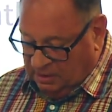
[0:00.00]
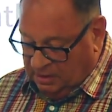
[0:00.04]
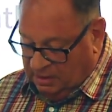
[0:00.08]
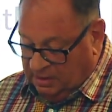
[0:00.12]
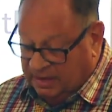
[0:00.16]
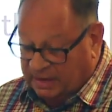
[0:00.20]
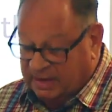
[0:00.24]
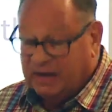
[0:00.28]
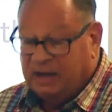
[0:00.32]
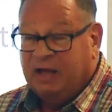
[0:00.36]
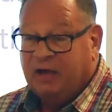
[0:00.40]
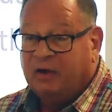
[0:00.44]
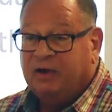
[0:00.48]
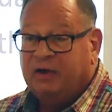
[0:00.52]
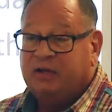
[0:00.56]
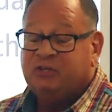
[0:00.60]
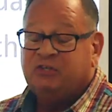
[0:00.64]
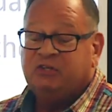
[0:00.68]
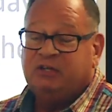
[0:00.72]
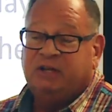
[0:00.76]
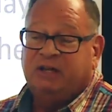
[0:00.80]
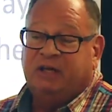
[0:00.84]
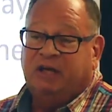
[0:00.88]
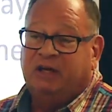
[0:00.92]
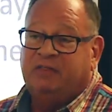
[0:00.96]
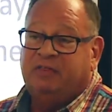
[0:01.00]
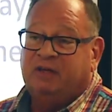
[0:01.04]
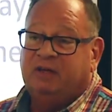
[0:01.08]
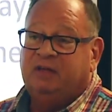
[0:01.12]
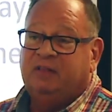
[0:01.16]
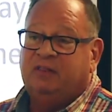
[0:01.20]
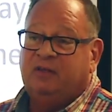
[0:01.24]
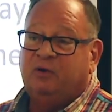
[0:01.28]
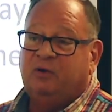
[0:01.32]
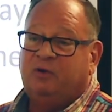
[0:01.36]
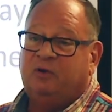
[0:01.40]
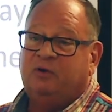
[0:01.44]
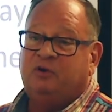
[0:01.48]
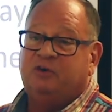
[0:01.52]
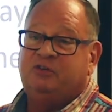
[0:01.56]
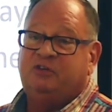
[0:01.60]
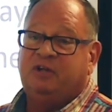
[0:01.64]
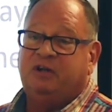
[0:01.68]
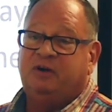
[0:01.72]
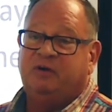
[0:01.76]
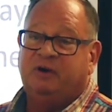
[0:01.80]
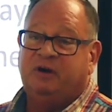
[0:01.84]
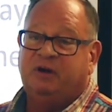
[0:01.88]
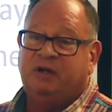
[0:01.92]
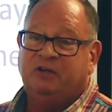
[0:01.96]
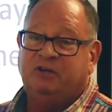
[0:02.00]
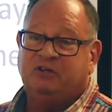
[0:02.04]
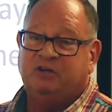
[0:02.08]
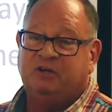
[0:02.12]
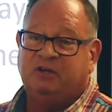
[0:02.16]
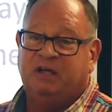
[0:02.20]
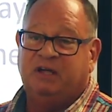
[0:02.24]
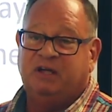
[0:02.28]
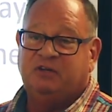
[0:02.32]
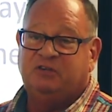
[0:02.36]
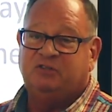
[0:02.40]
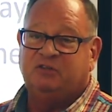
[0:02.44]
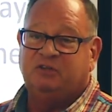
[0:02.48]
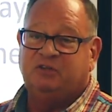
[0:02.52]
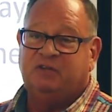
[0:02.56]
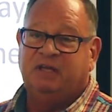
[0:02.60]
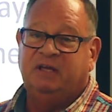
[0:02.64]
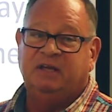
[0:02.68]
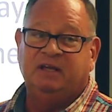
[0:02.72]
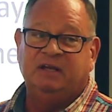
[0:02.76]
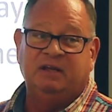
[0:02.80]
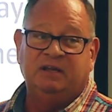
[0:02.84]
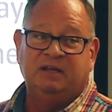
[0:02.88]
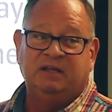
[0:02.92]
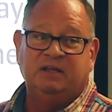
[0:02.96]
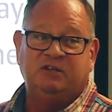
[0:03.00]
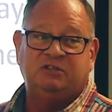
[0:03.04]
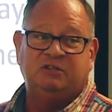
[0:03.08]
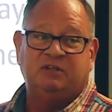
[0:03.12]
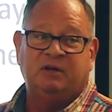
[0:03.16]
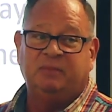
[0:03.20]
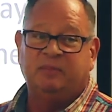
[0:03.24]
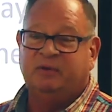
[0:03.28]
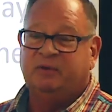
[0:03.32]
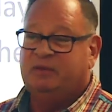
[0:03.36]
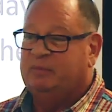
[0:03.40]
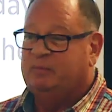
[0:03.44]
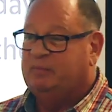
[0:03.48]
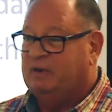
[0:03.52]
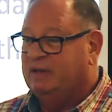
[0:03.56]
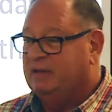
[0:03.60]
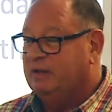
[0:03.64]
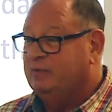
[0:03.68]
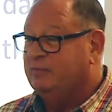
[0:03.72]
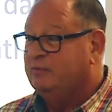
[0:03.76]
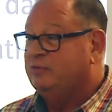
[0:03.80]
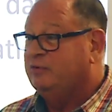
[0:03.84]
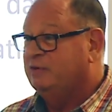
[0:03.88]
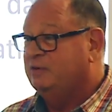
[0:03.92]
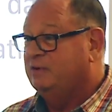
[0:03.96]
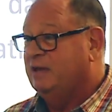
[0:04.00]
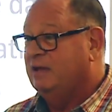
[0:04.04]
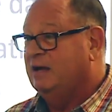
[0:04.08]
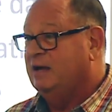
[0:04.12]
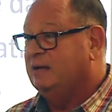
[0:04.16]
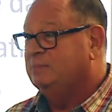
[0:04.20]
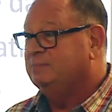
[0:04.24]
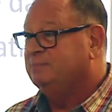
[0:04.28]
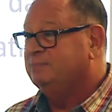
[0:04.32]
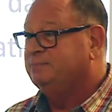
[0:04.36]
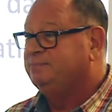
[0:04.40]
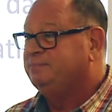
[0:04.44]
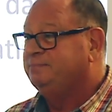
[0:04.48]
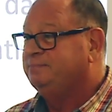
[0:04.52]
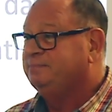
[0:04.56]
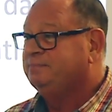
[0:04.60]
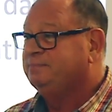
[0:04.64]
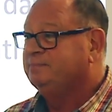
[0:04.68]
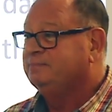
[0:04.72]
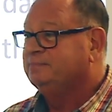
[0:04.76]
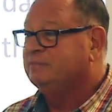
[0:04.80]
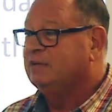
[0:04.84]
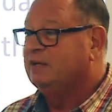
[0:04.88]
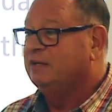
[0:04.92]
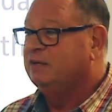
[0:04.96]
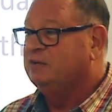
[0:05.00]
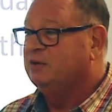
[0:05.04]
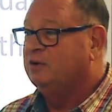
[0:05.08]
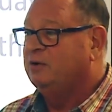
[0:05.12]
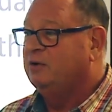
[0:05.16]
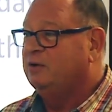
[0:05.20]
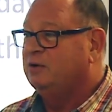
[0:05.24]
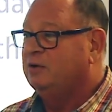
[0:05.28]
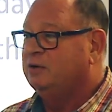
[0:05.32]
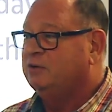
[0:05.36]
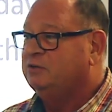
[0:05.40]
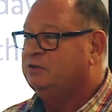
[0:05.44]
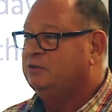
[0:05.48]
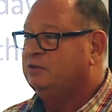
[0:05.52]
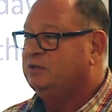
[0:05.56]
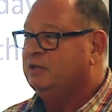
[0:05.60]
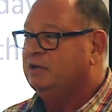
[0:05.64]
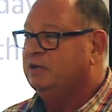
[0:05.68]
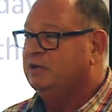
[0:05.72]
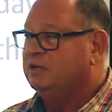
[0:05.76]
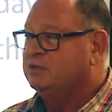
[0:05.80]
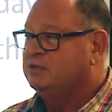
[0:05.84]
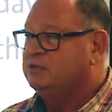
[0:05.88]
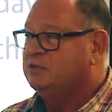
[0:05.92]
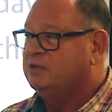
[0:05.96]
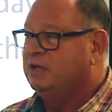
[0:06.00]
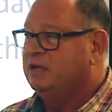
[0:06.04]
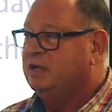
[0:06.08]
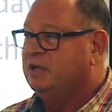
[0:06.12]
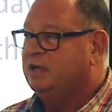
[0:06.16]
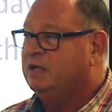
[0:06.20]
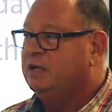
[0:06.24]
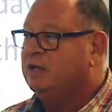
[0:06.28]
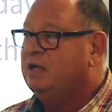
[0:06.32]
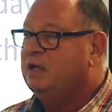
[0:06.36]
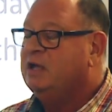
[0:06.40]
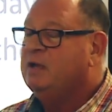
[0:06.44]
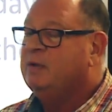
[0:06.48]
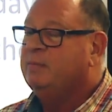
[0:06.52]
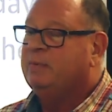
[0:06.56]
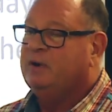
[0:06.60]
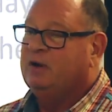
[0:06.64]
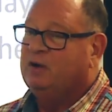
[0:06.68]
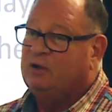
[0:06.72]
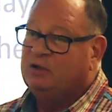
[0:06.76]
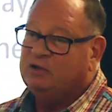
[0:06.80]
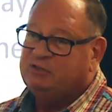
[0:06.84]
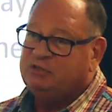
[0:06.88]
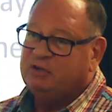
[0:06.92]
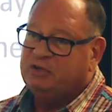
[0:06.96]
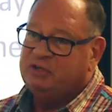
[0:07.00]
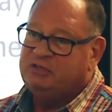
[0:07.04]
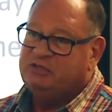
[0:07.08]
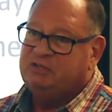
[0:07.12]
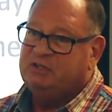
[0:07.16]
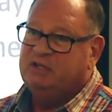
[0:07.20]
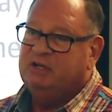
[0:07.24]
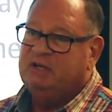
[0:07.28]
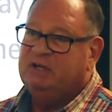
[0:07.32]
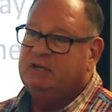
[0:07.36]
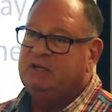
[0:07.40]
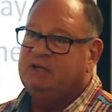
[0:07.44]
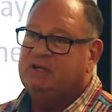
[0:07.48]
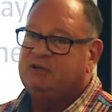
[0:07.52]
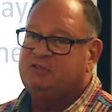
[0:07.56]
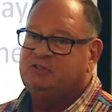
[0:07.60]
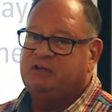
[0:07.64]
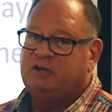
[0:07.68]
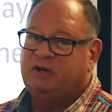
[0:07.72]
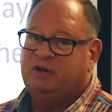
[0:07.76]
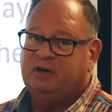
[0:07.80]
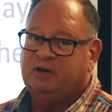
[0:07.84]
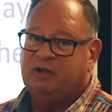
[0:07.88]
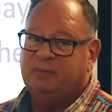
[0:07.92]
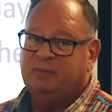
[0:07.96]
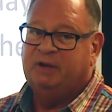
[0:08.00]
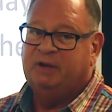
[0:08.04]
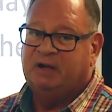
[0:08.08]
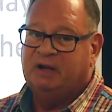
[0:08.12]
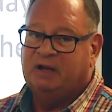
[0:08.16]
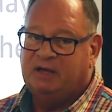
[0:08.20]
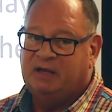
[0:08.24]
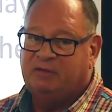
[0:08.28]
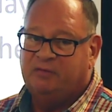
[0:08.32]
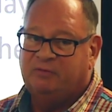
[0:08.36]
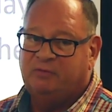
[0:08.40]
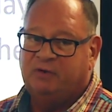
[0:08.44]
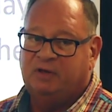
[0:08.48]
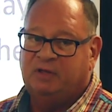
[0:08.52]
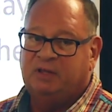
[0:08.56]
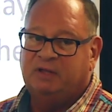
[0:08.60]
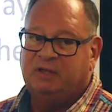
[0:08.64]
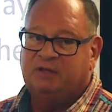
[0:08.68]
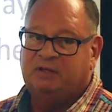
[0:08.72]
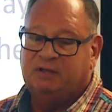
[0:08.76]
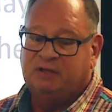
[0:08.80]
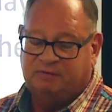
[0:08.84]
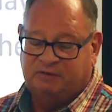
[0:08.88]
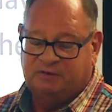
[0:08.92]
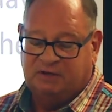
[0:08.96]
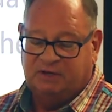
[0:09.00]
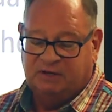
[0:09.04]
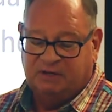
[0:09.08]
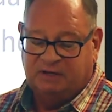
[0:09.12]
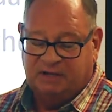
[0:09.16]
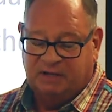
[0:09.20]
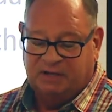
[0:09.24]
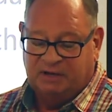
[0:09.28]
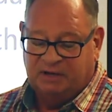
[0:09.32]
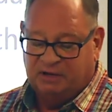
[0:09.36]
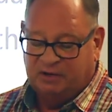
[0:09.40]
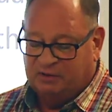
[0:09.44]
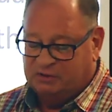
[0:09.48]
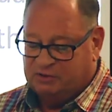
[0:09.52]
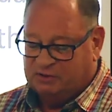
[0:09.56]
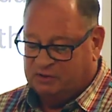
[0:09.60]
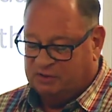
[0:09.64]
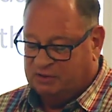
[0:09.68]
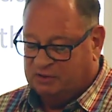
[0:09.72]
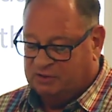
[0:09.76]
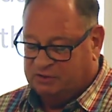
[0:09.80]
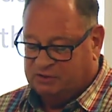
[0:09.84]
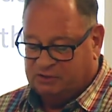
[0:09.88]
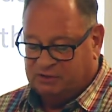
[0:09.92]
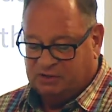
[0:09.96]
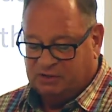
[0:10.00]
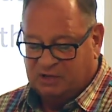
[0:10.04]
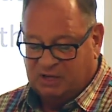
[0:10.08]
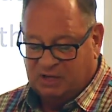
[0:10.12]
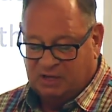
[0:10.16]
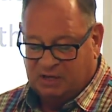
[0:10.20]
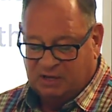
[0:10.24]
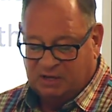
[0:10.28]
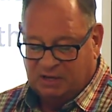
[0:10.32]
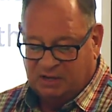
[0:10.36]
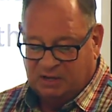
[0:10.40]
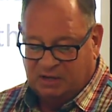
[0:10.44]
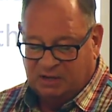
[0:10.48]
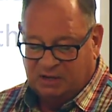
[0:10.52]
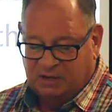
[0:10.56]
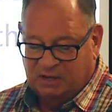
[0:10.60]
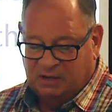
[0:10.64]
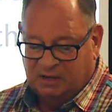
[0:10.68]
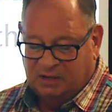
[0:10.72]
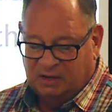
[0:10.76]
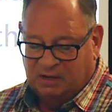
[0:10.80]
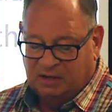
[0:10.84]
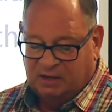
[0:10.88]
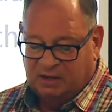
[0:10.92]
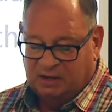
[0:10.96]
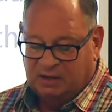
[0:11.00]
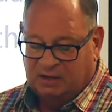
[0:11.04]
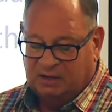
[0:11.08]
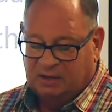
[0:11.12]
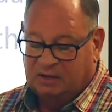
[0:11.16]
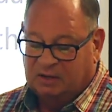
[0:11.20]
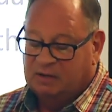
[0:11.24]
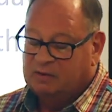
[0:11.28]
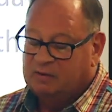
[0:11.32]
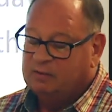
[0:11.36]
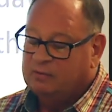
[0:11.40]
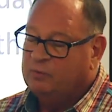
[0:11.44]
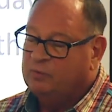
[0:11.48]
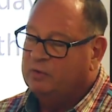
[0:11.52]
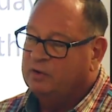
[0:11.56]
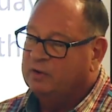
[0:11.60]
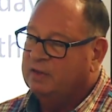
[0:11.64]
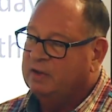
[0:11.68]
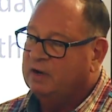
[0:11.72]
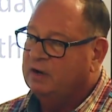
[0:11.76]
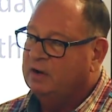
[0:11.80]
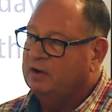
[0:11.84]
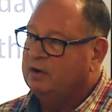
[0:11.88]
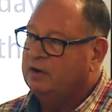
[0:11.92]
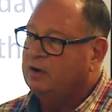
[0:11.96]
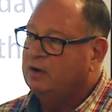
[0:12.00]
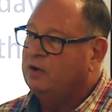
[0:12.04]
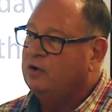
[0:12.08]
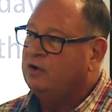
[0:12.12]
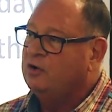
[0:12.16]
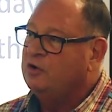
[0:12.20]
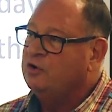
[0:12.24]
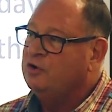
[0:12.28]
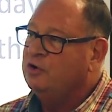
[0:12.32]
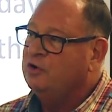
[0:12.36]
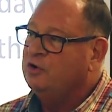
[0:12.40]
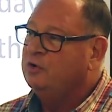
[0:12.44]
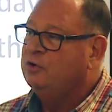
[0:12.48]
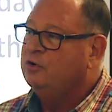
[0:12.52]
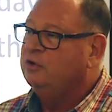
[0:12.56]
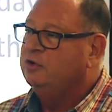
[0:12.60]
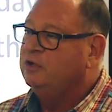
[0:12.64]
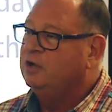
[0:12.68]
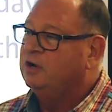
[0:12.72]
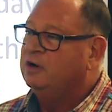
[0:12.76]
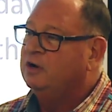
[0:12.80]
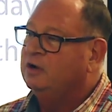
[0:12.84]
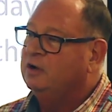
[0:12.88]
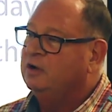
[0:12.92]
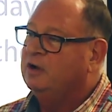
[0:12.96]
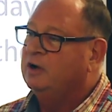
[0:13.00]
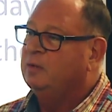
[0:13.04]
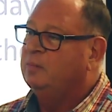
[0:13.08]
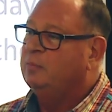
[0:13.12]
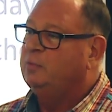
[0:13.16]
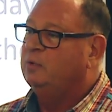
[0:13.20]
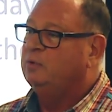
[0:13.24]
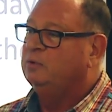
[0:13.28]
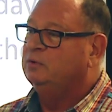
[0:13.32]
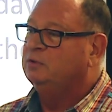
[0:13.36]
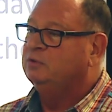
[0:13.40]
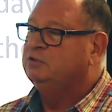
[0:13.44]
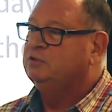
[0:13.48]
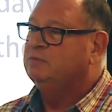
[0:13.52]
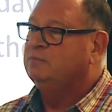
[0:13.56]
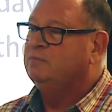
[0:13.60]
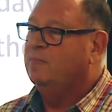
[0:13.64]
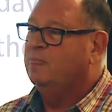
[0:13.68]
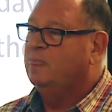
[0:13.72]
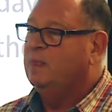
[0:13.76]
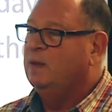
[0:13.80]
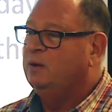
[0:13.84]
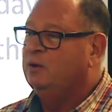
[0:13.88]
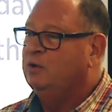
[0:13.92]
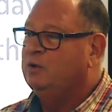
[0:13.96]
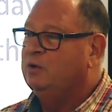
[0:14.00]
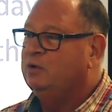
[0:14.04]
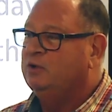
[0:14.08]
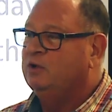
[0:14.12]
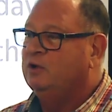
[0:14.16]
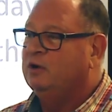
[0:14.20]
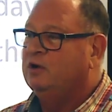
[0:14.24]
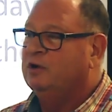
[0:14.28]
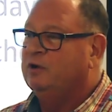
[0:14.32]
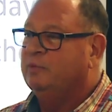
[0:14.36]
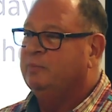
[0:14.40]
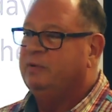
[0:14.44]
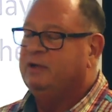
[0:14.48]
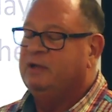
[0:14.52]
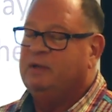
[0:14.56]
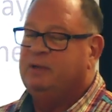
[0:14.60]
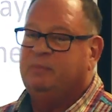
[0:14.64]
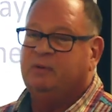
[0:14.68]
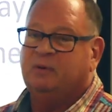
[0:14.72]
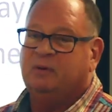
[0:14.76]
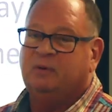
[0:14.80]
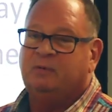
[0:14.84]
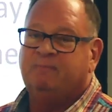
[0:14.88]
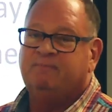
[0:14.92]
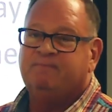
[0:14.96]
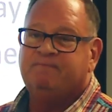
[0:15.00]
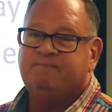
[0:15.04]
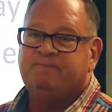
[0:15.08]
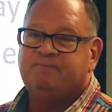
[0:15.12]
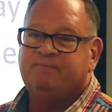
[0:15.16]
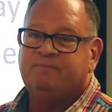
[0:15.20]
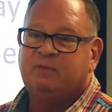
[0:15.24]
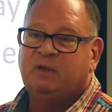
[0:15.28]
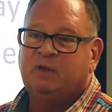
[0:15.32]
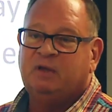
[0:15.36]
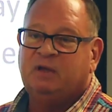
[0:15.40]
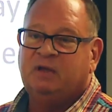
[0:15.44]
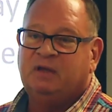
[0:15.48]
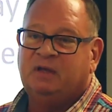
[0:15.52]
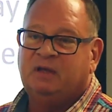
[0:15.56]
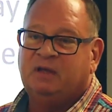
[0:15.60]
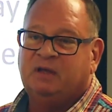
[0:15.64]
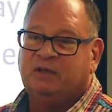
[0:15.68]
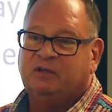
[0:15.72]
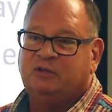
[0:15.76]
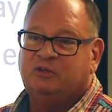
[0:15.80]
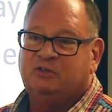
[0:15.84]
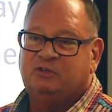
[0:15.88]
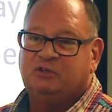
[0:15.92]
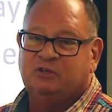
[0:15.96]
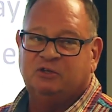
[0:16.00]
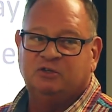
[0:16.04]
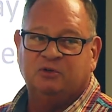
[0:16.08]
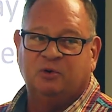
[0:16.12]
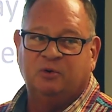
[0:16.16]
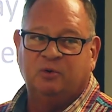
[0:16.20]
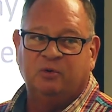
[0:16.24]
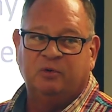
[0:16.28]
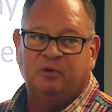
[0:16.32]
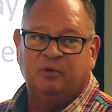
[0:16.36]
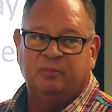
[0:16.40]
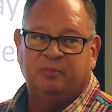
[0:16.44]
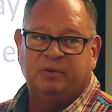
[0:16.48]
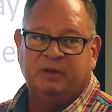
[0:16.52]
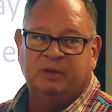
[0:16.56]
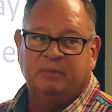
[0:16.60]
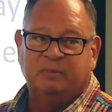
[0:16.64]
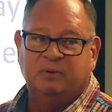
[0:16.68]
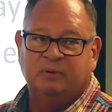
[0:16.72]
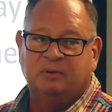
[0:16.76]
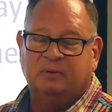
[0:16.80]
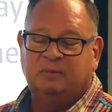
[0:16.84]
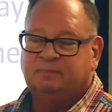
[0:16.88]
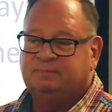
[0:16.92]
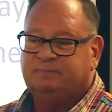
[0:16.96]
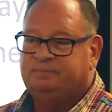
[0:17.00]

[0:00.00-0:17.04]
And I think the older generation has to take at least some of the blame for that. That's a harsh thing to say. But also I see it in this area. I have relatives that attended a church where there are no young couples, no young people. It's just older people.